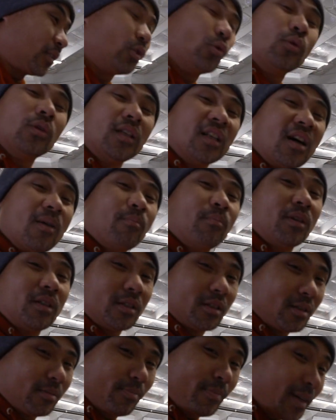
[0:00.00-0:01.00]
do
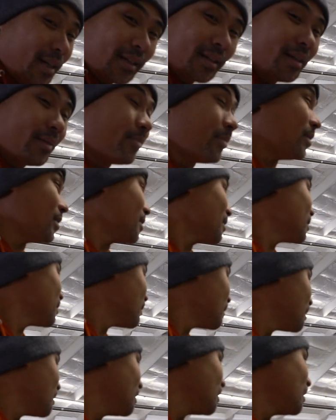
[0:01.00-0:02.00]
numbers, big numbers.
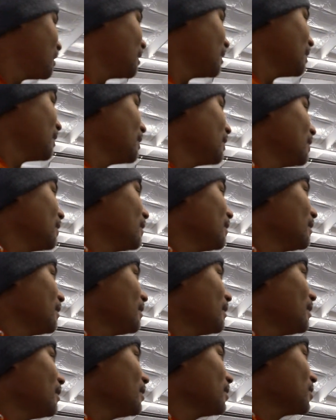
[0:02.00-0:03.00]

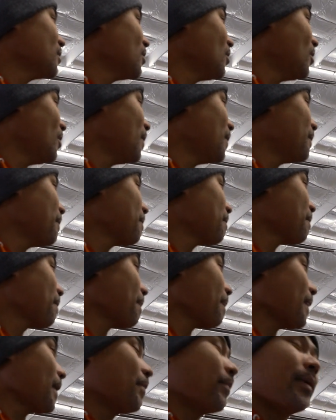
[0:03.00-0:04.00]
And so
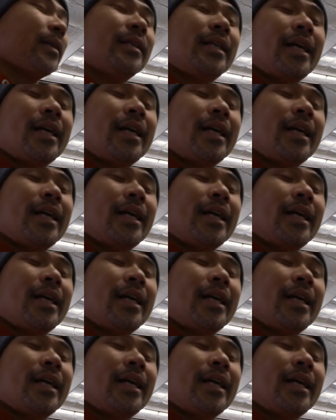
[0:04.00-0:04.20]
I'm gonna